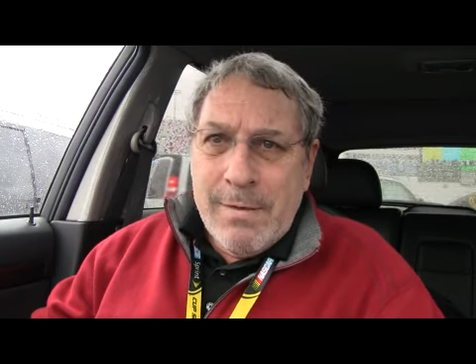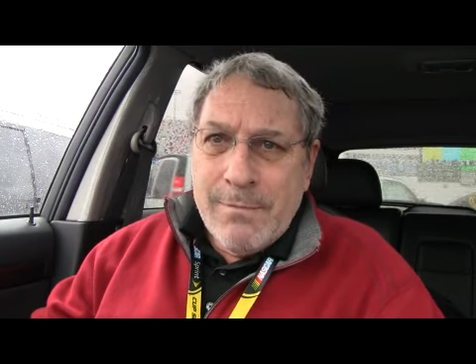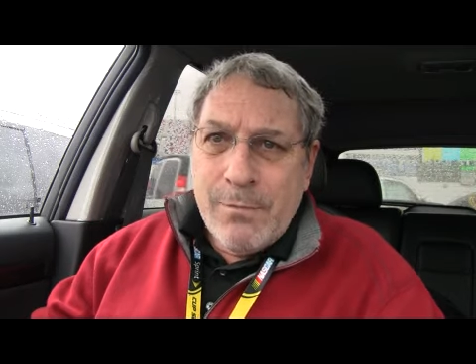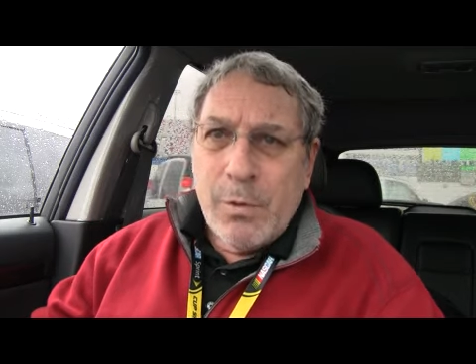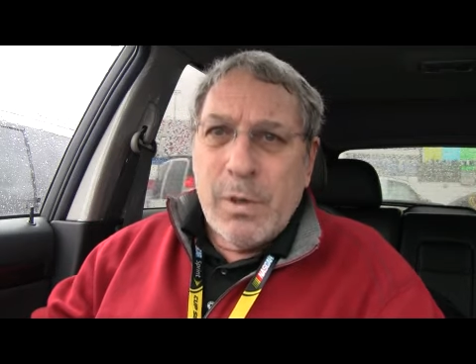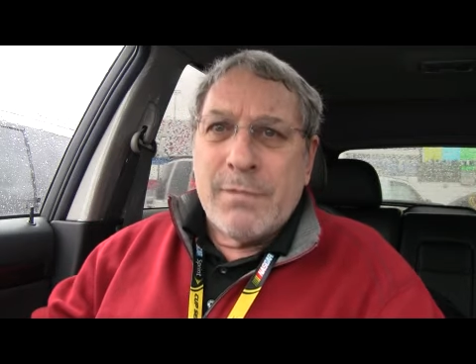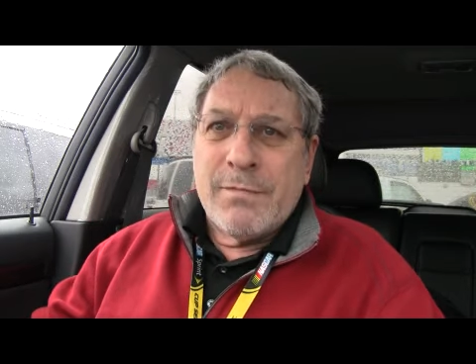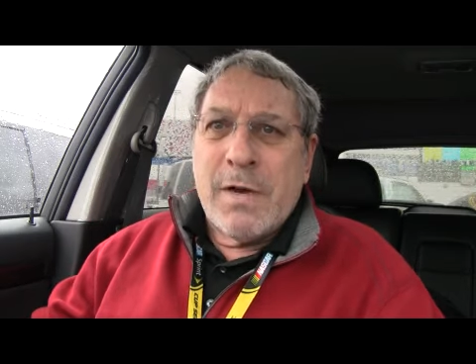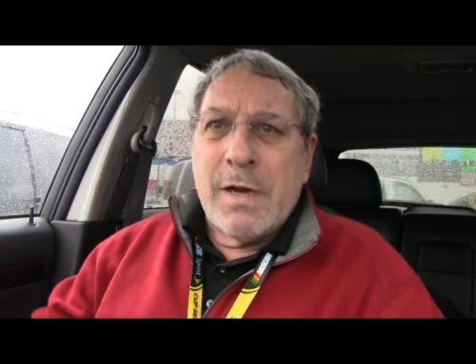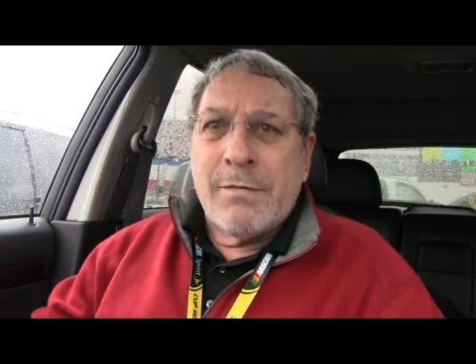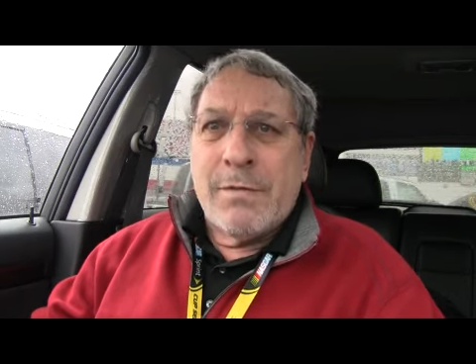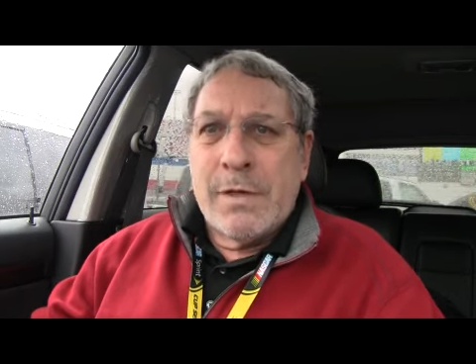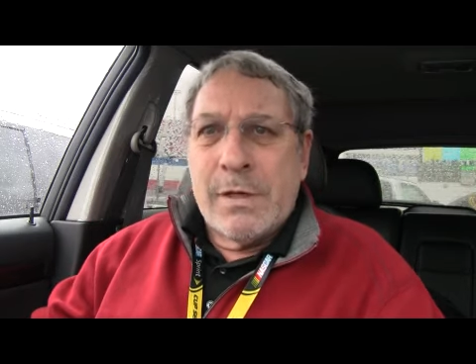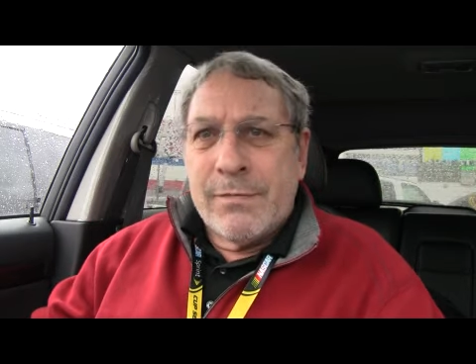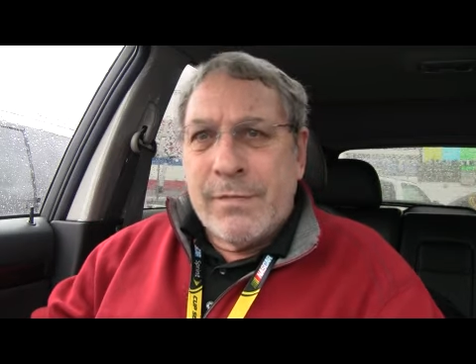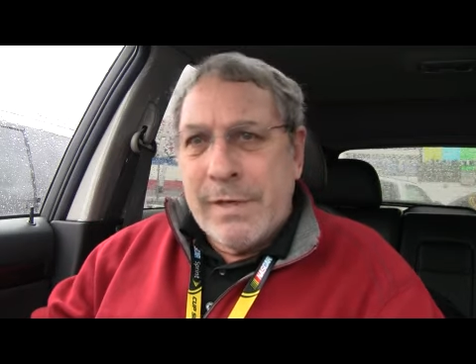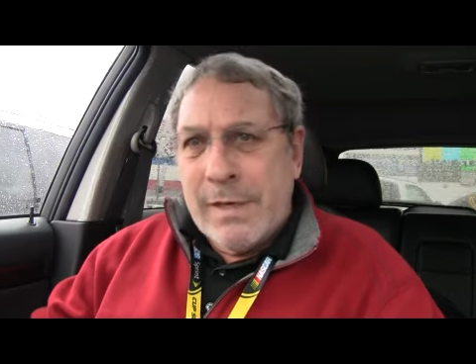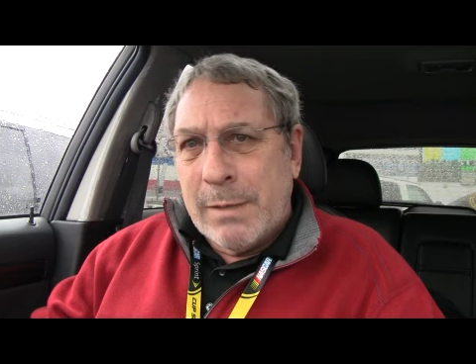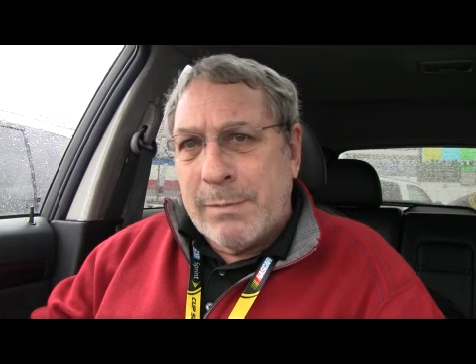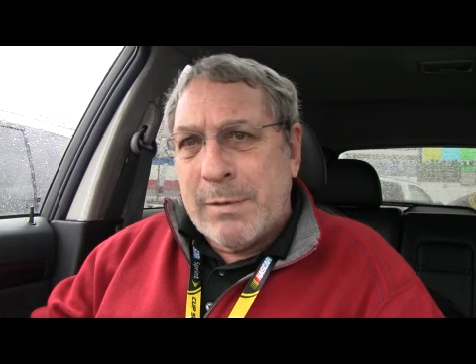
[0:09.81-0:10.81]

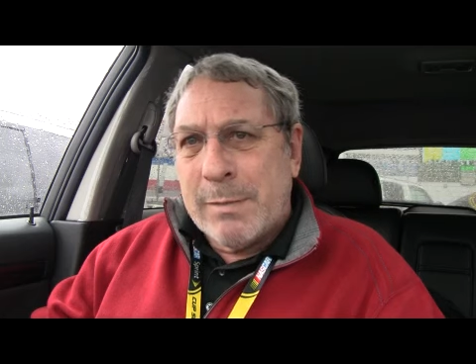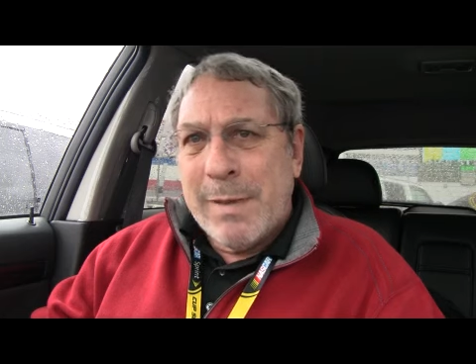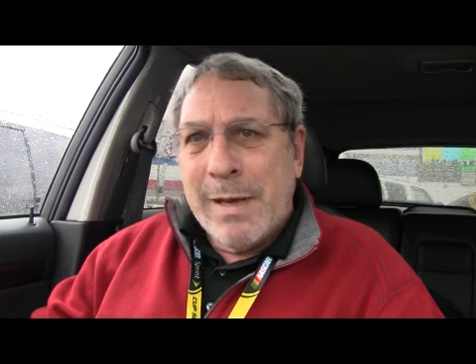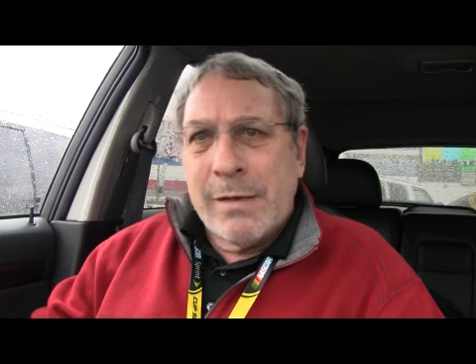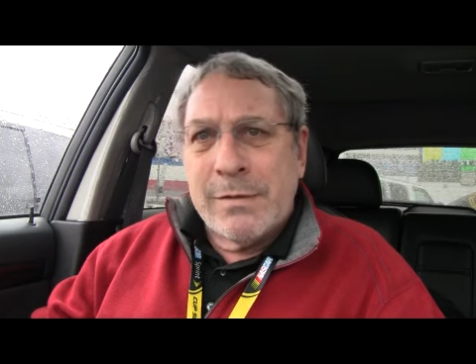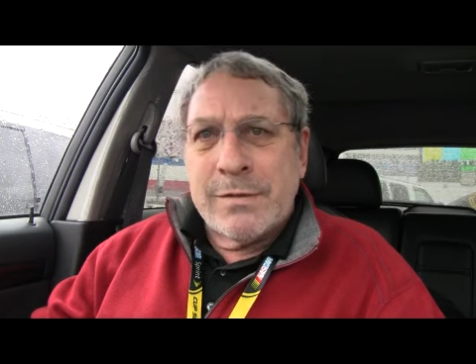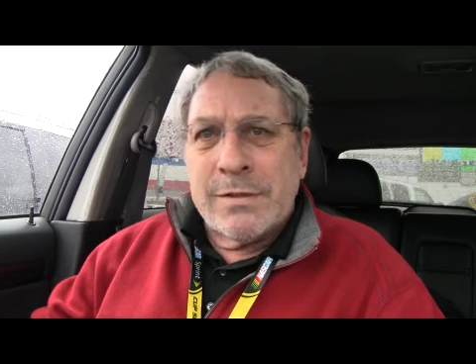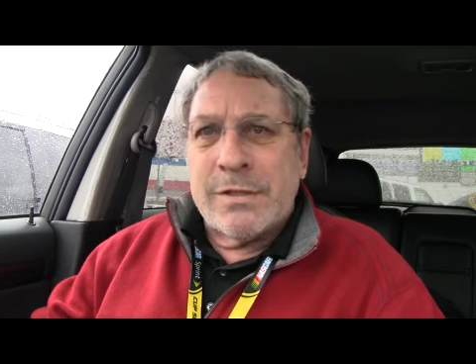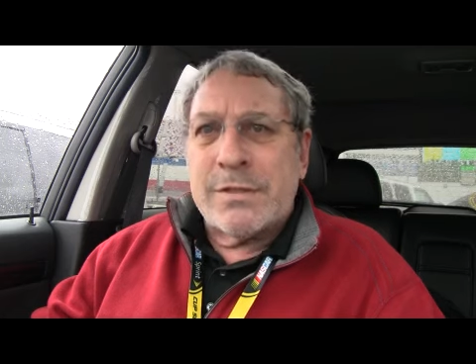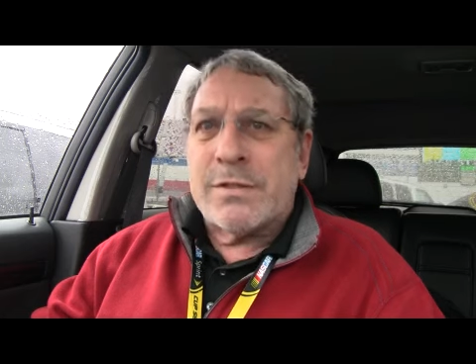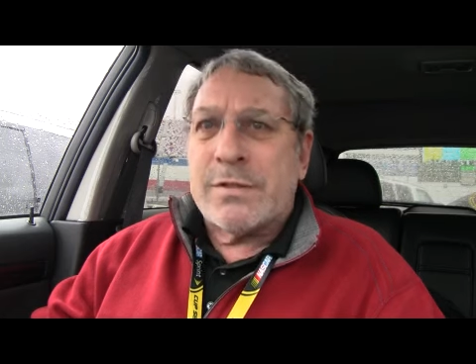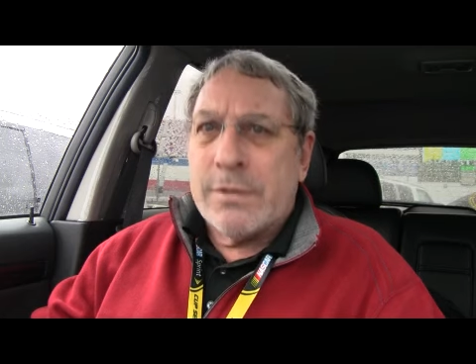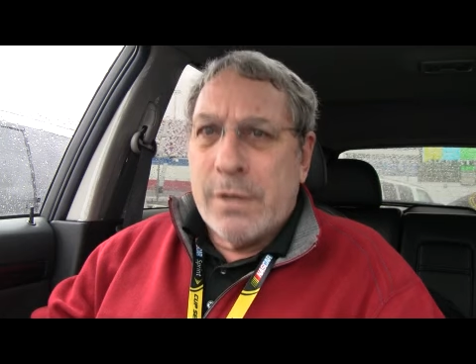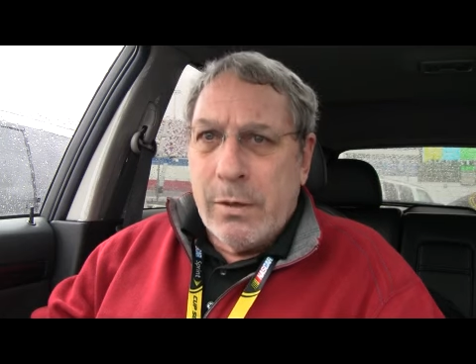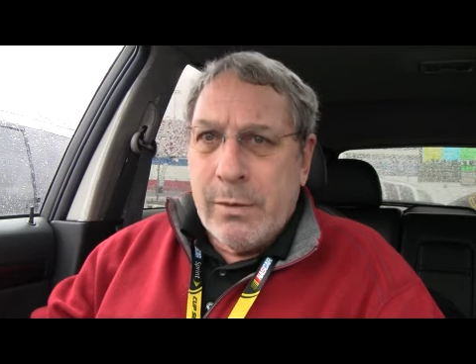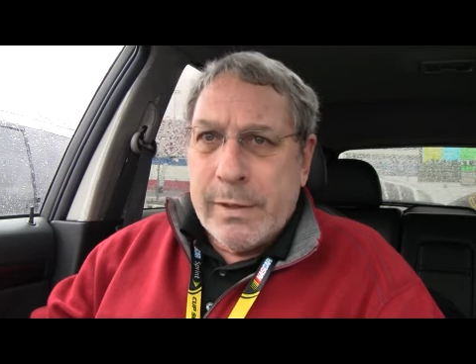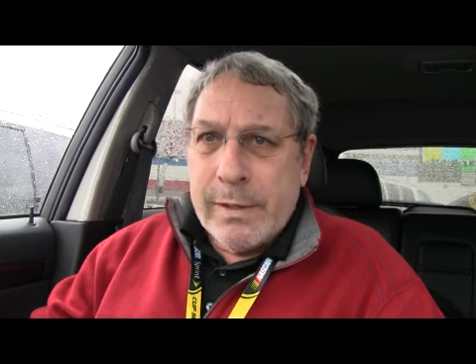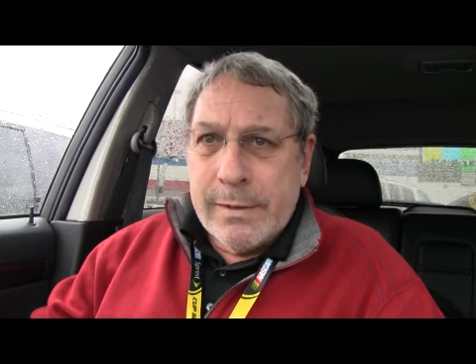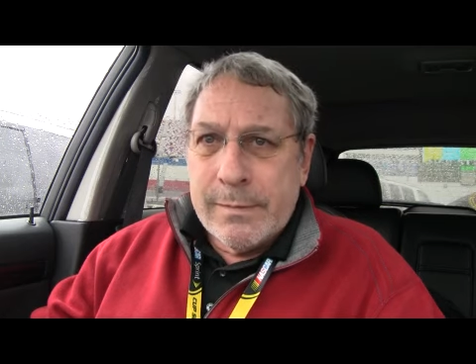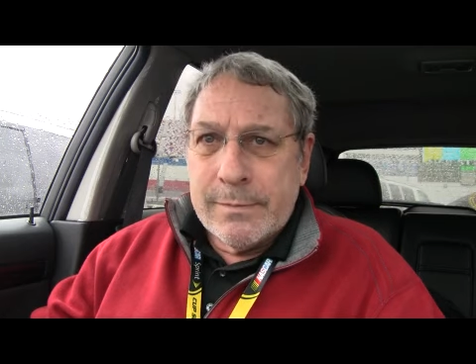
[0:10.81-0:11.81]
4,500 feet up in the mountains, it's
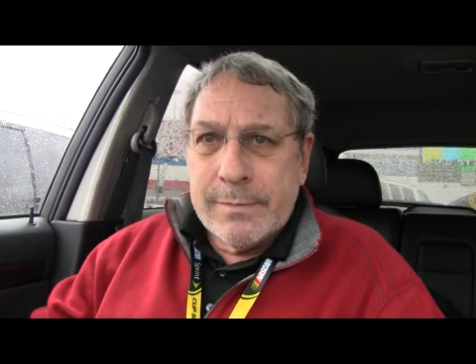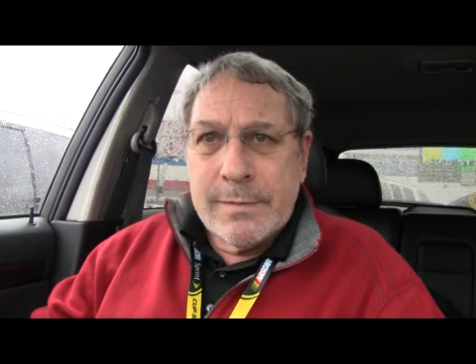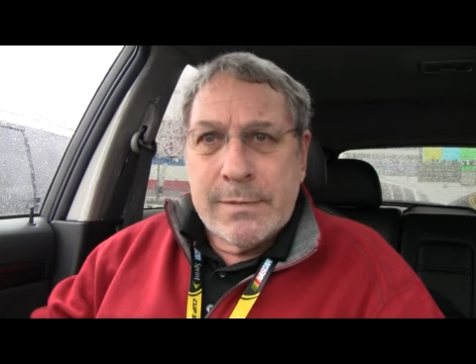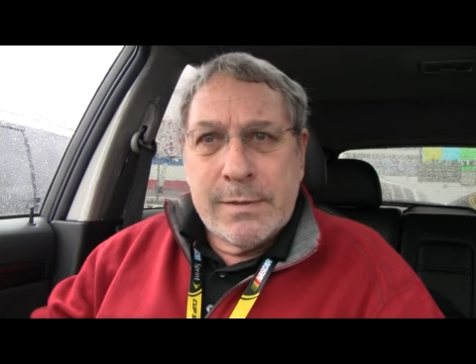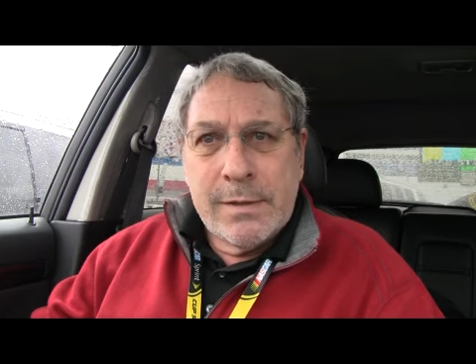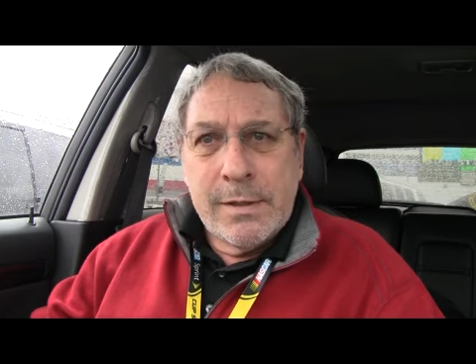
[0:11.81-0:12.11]
snowing.